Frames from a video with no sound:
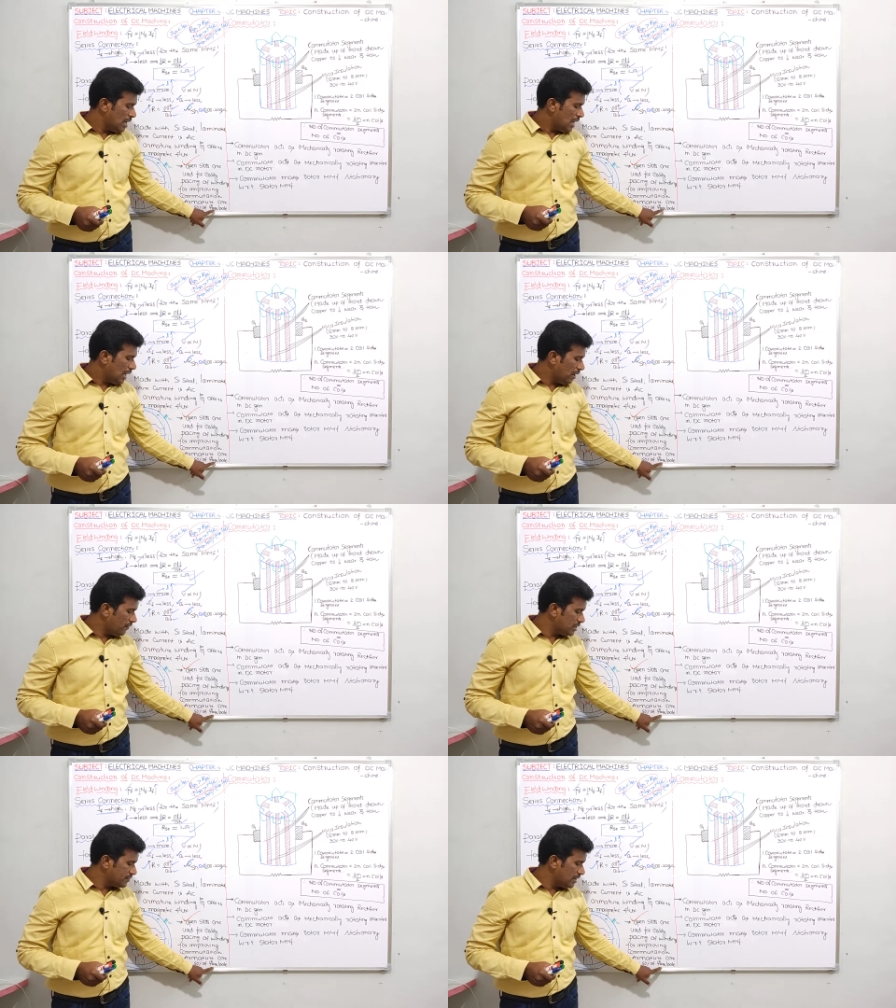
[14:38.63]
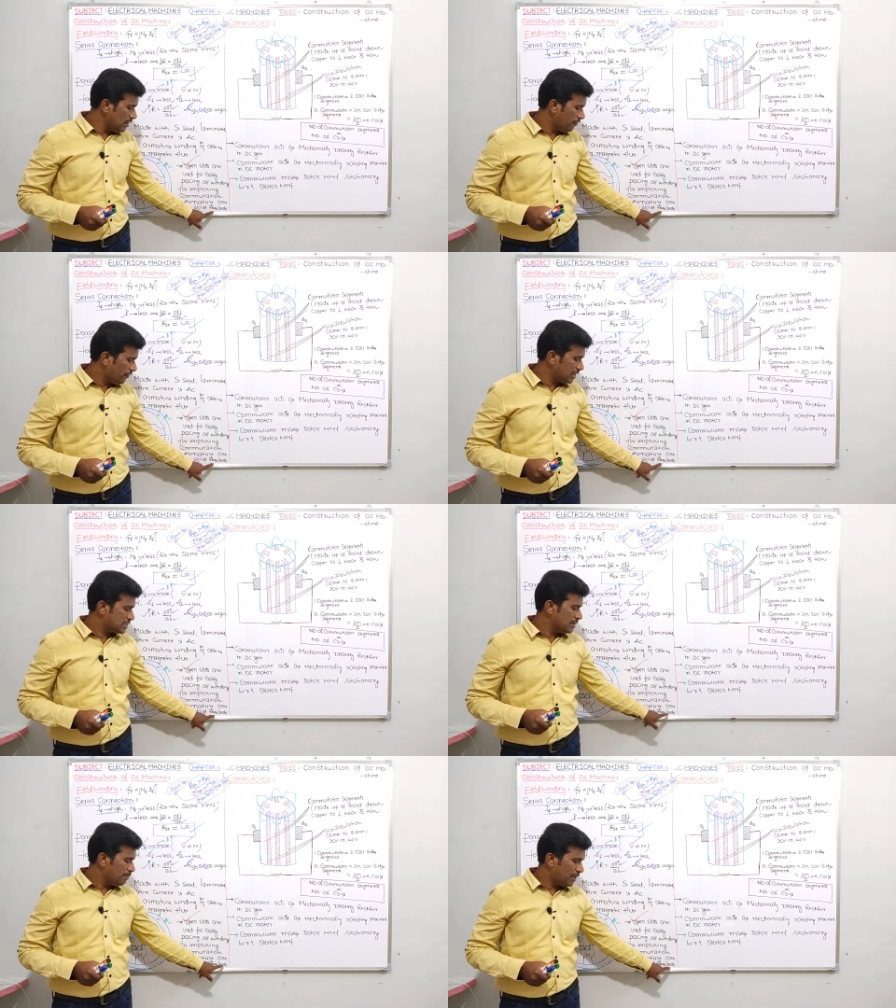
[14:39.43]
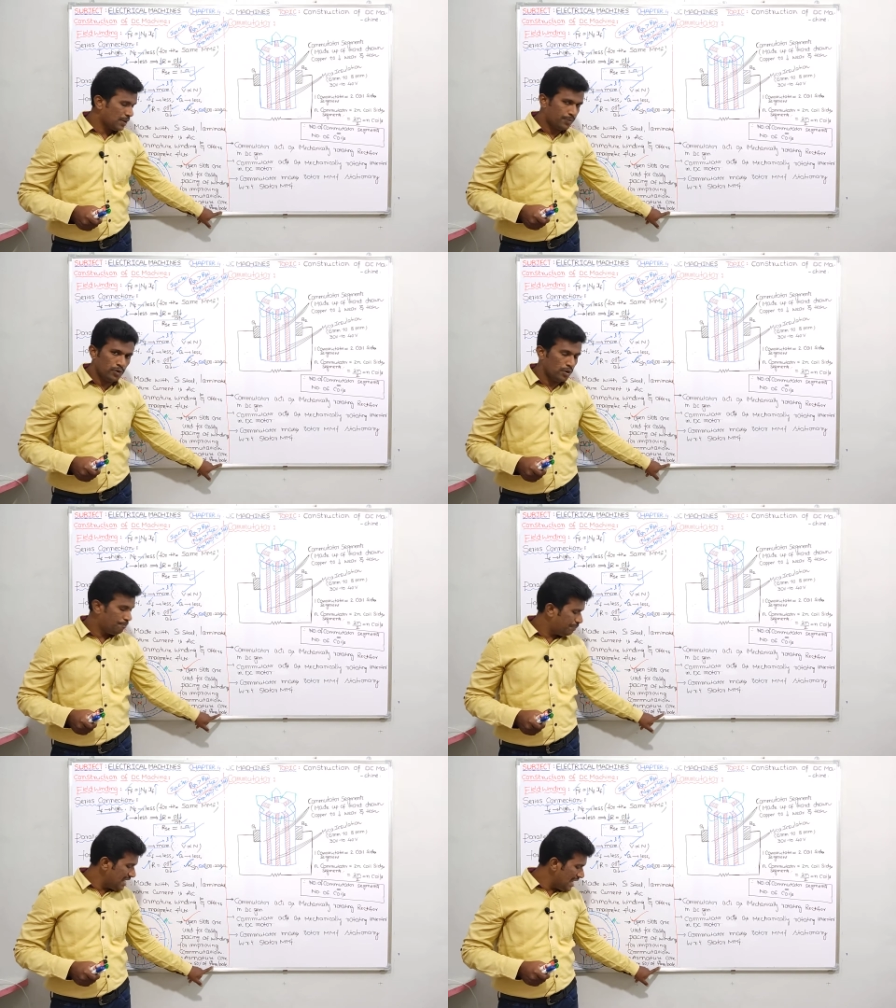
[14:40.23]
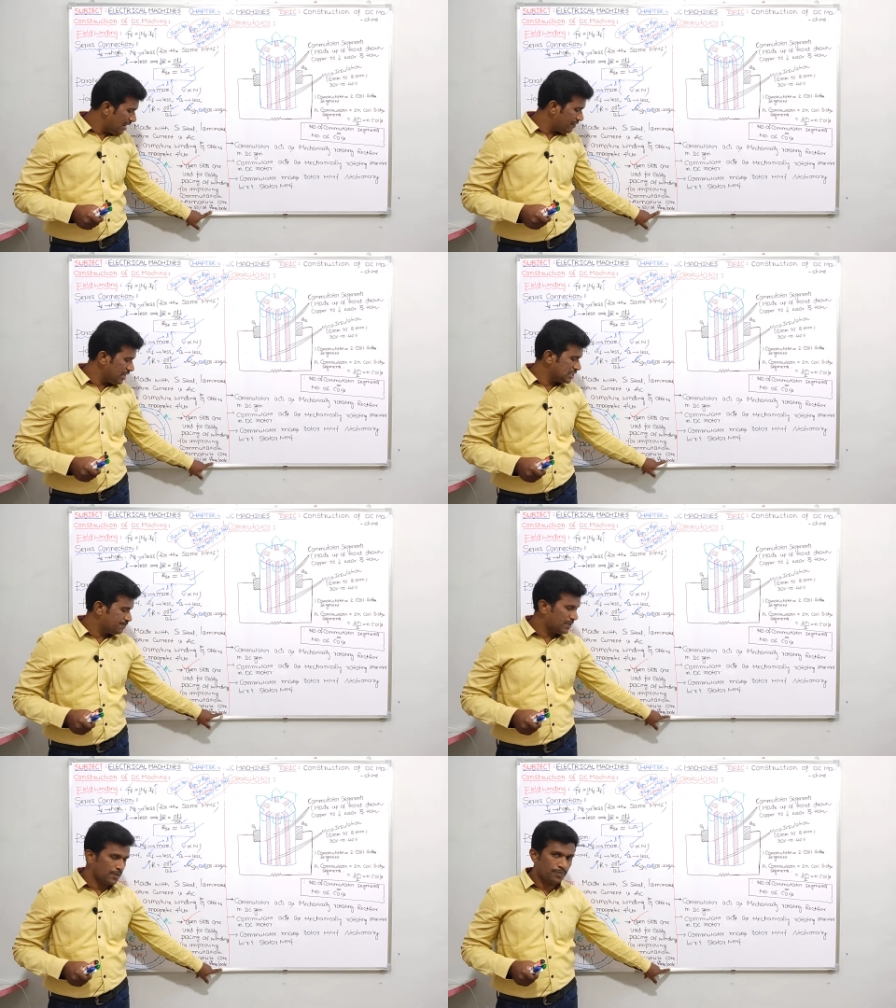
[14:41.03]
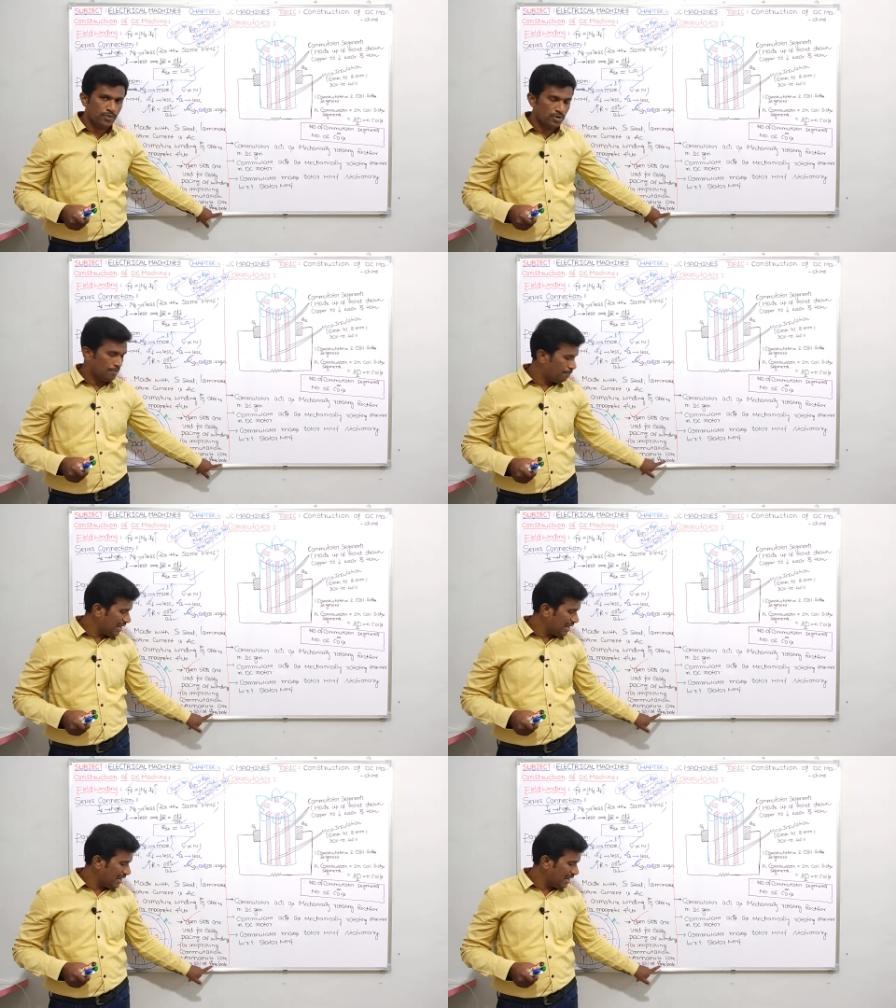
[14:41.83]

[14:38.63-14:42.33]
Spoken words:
average value of flux per pole. Pi average per pole.